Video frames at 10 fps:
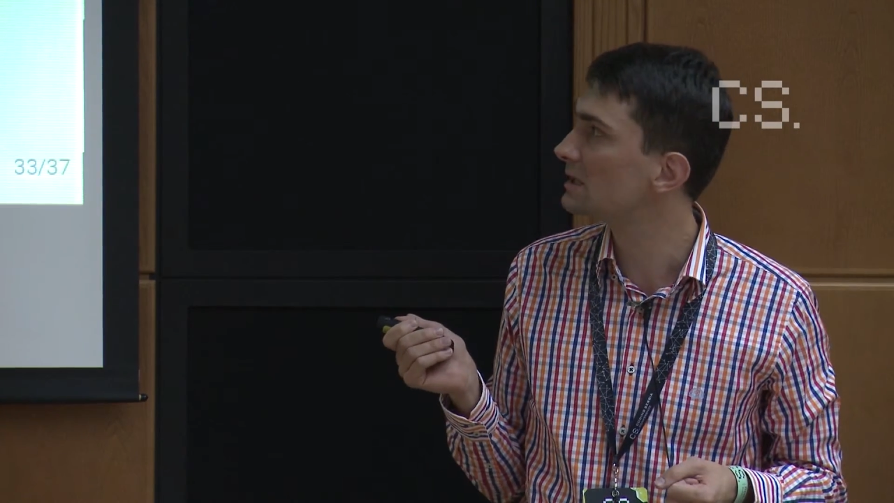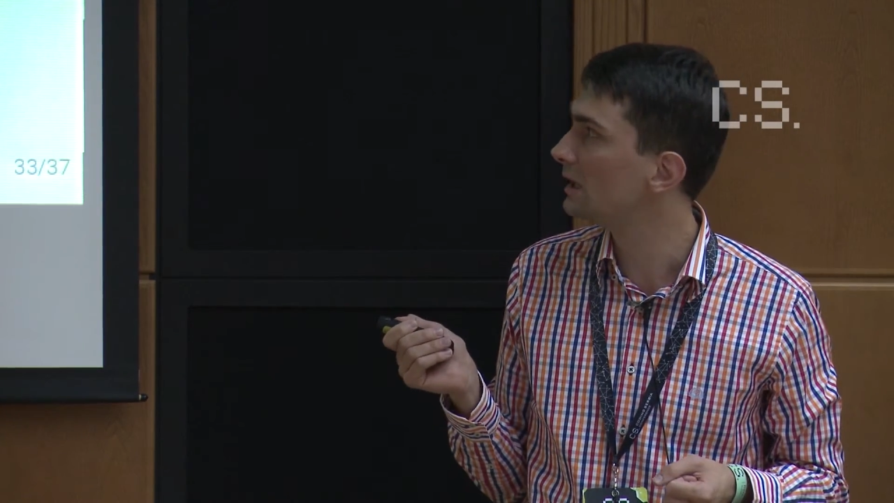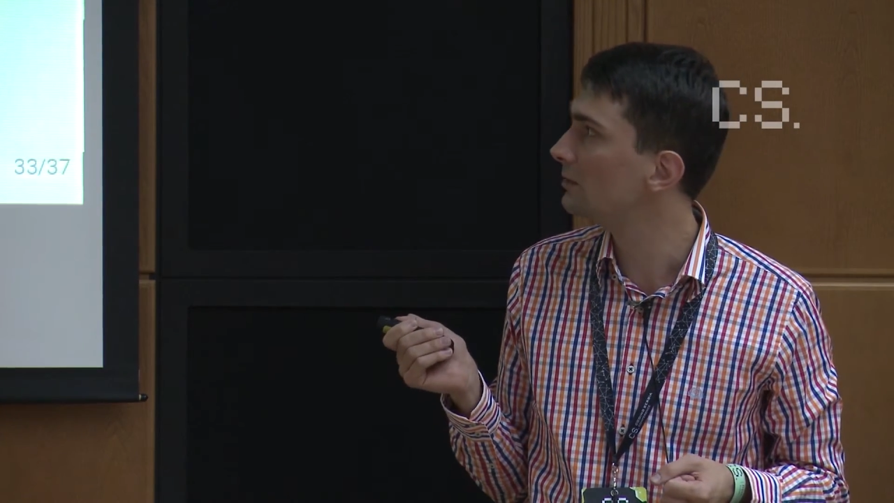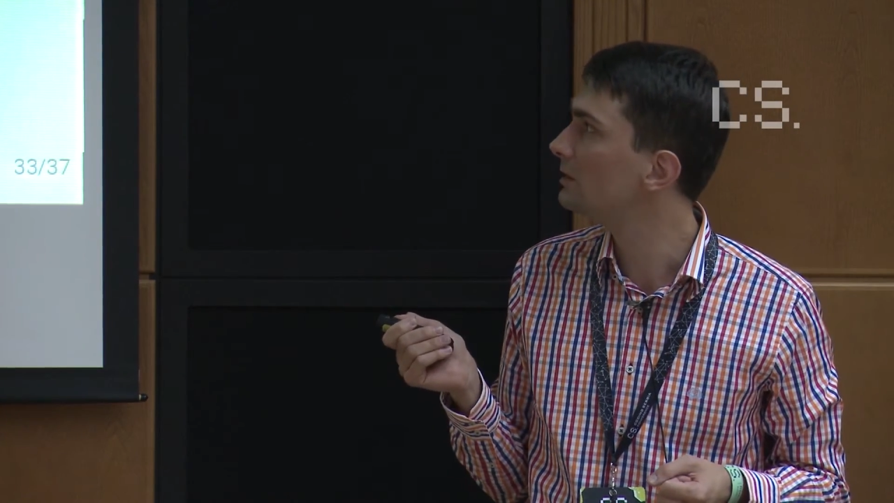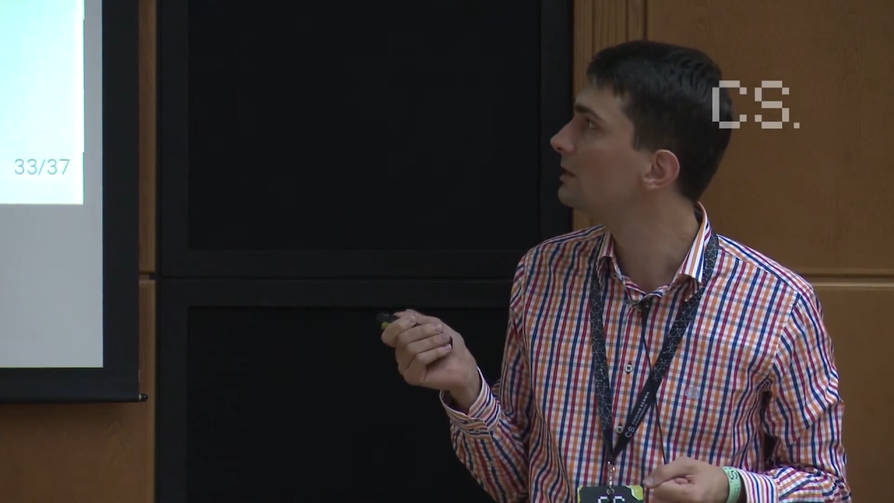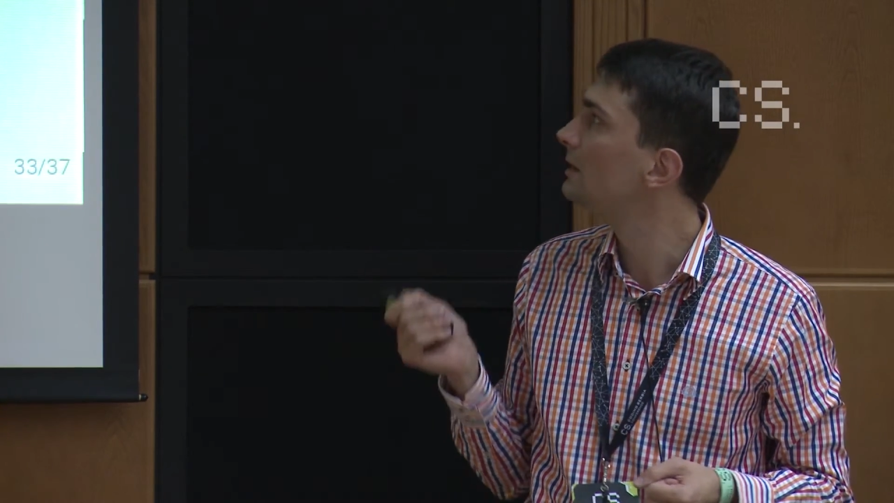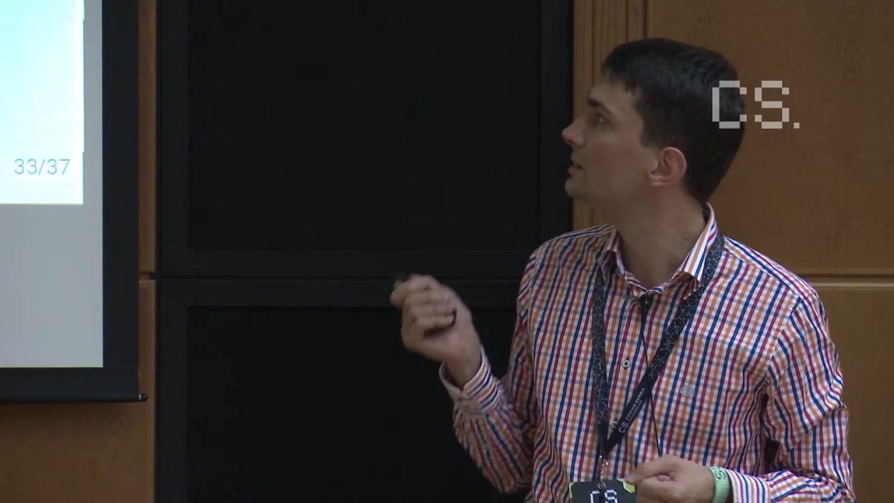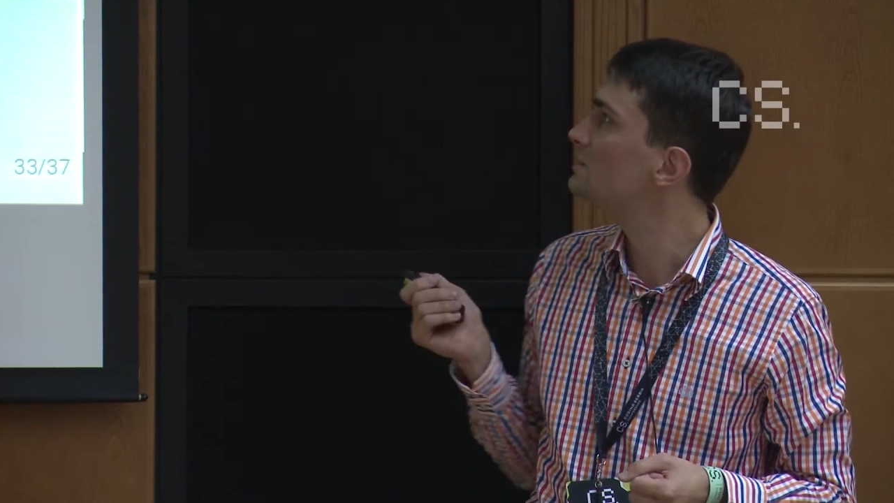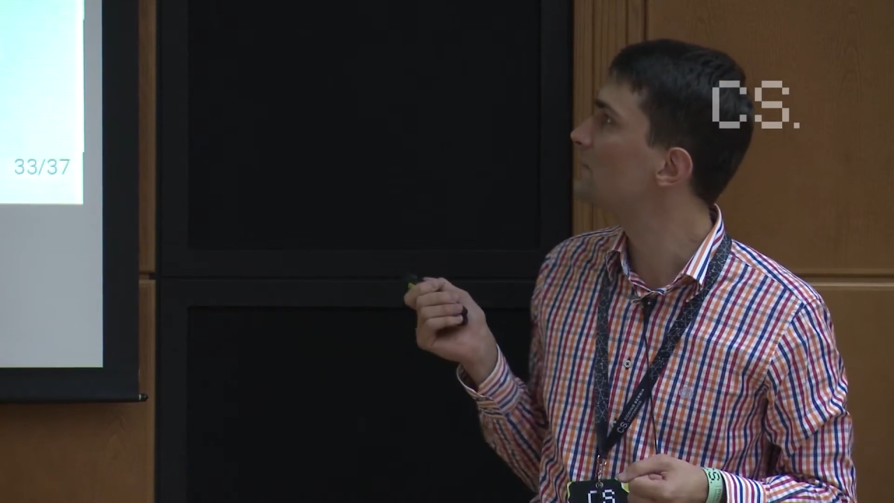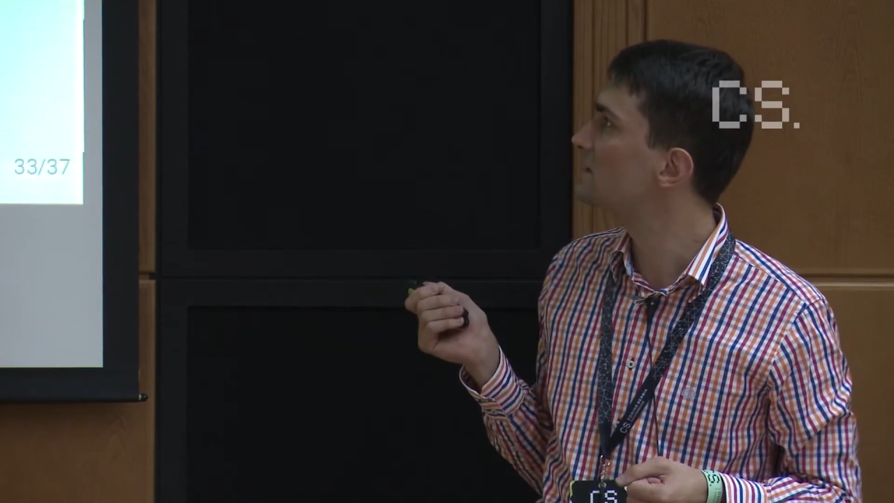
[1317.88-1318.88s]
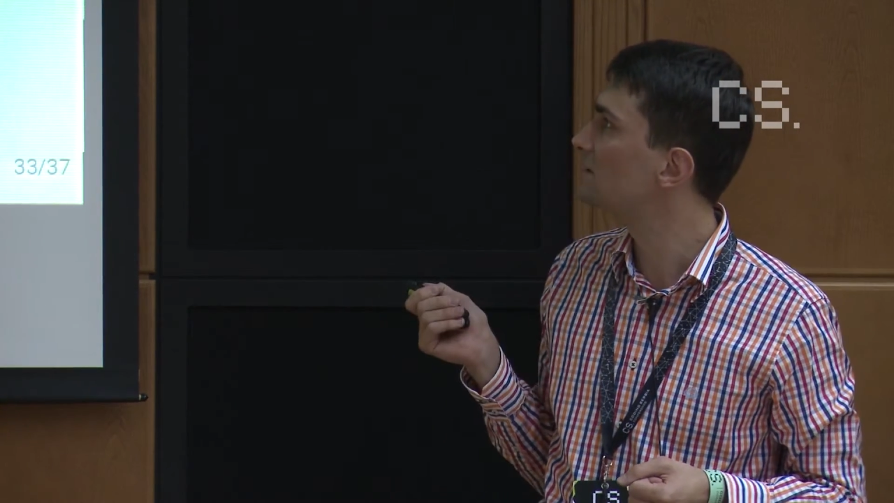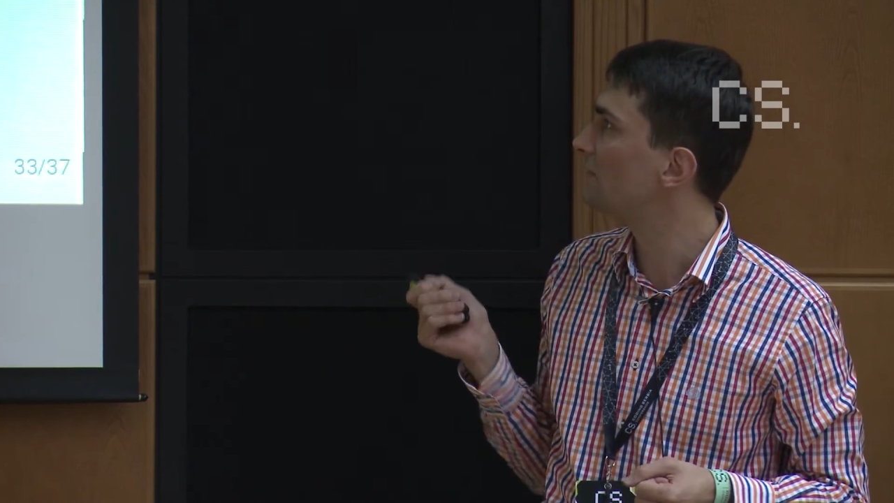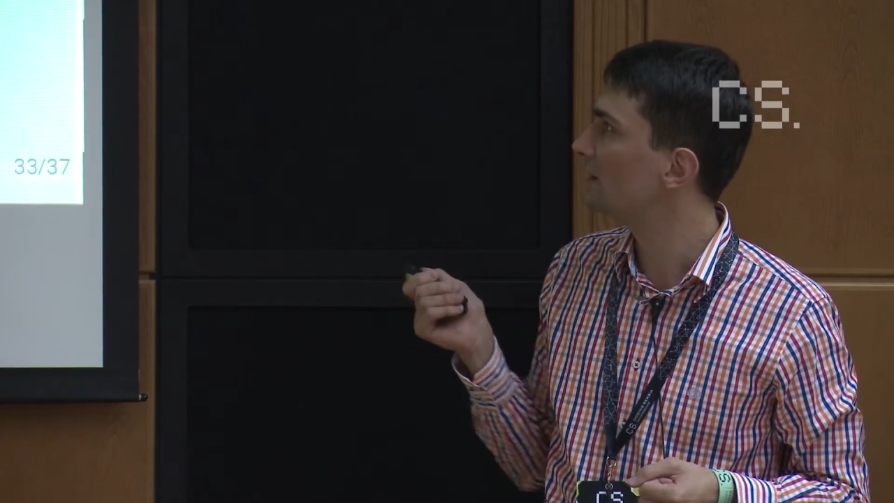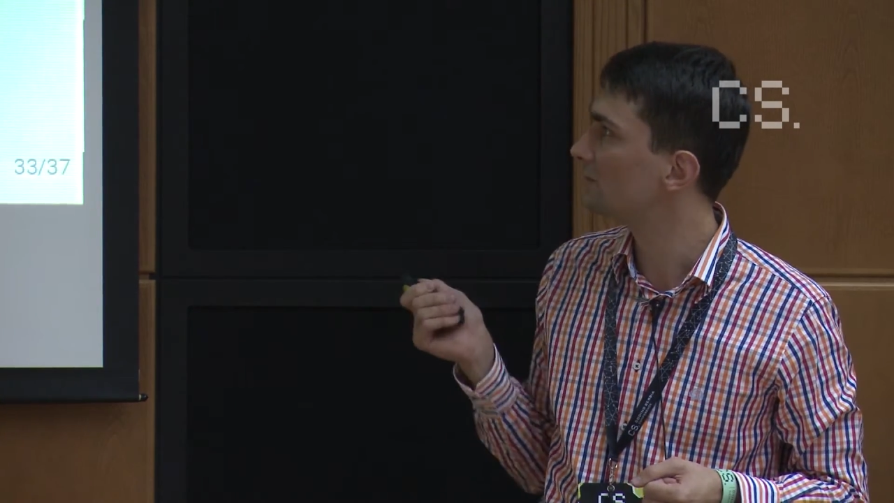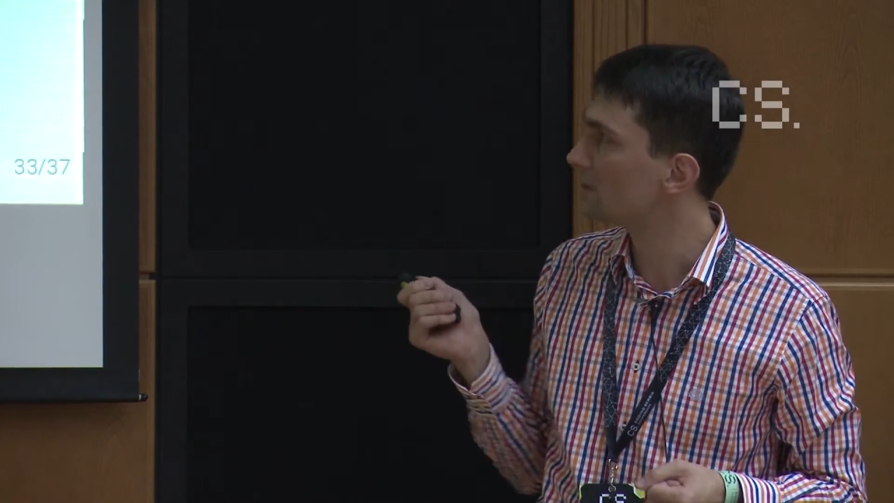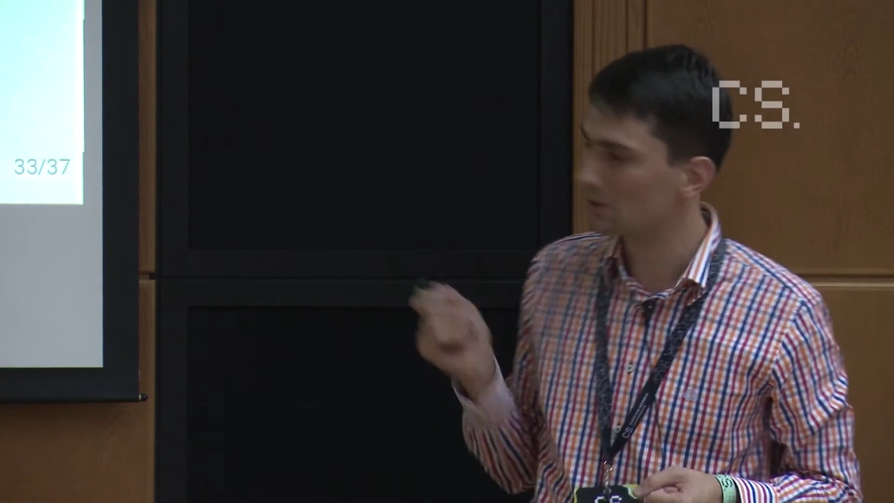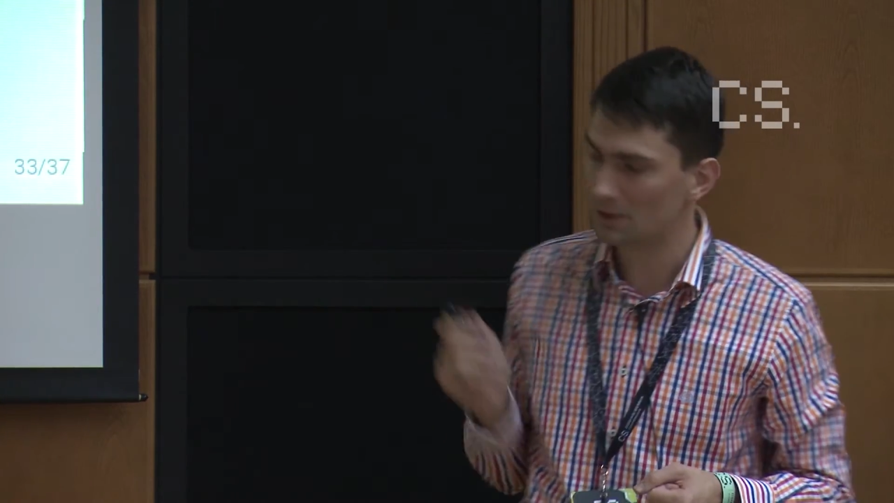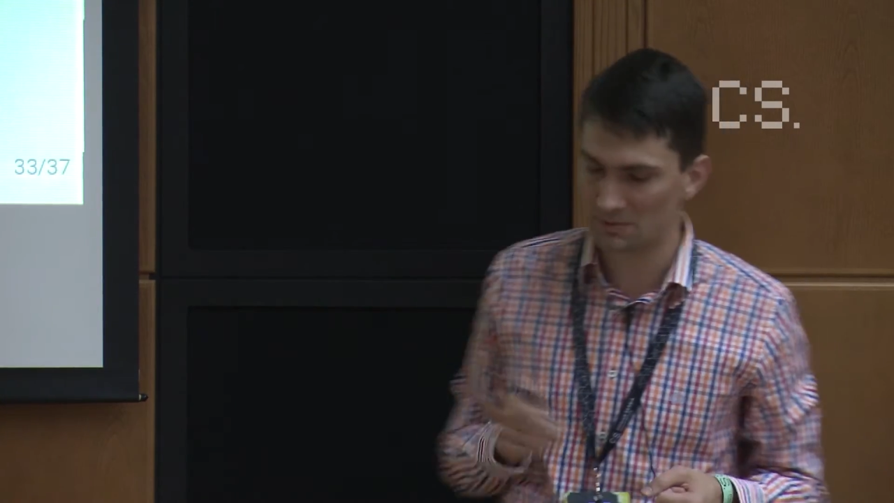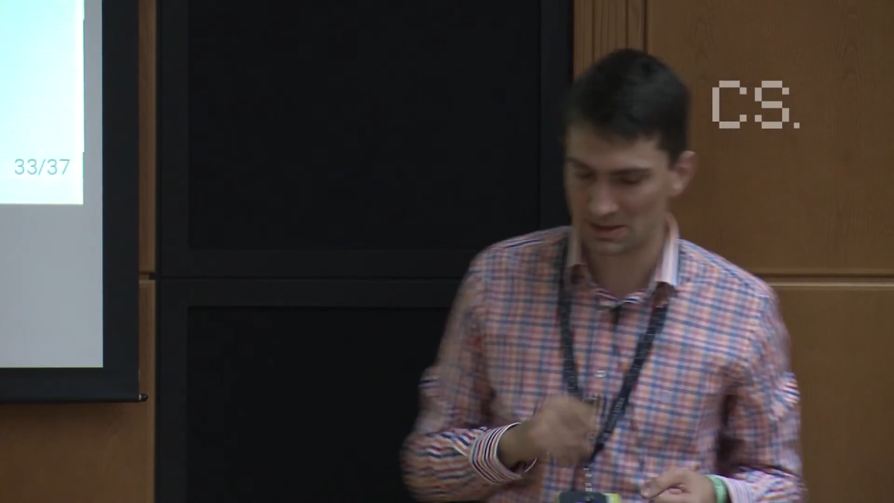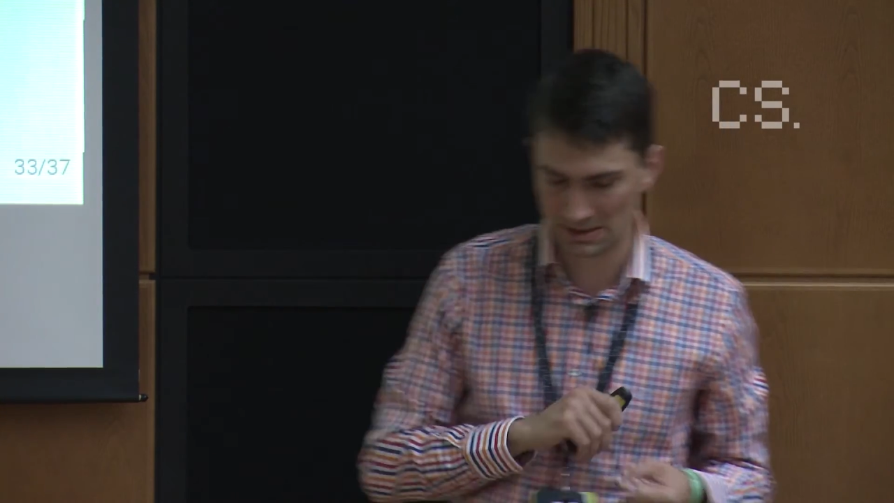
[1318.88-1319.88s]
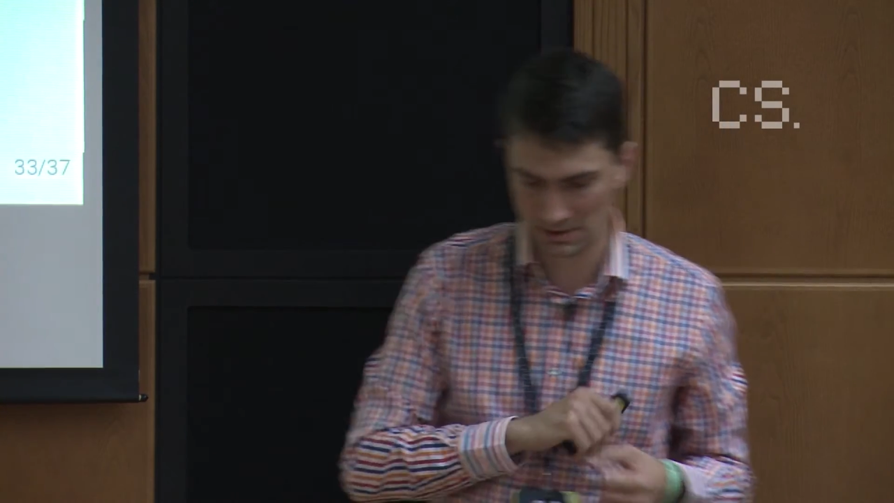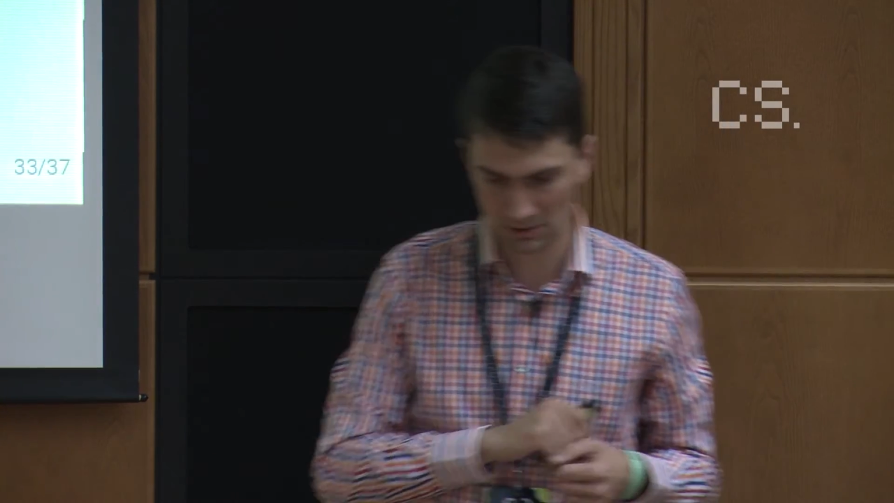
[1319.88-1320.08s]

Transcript: name specified for our business